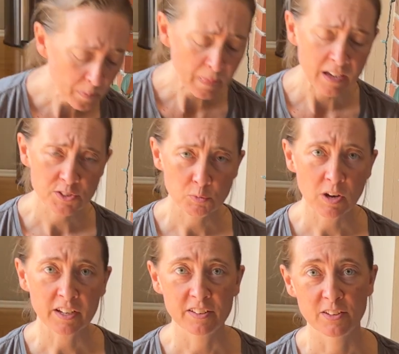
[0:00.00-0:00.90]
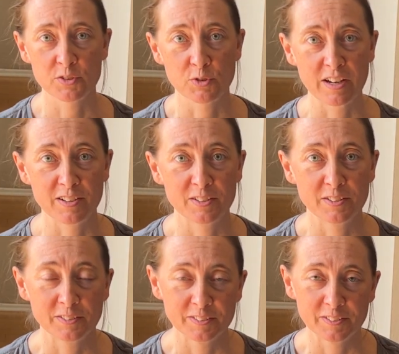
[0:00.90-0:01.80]
As you're walking along trail,
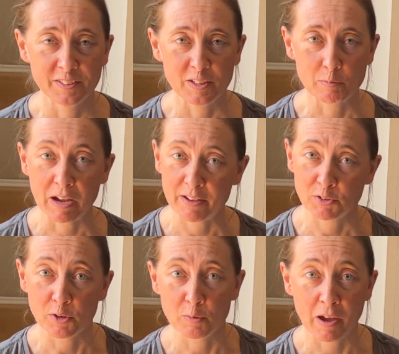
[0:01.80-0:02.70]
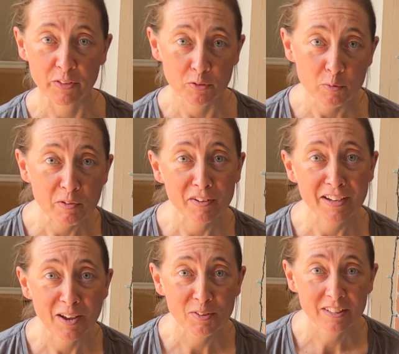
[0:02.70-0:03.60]
you might have to go to the bathroom every
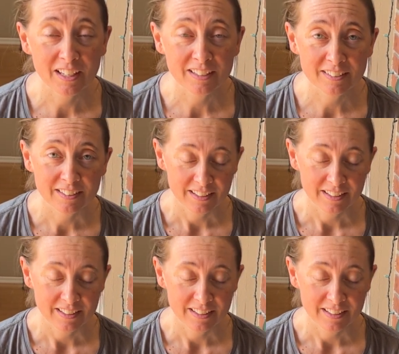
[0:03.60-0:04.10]
now and then.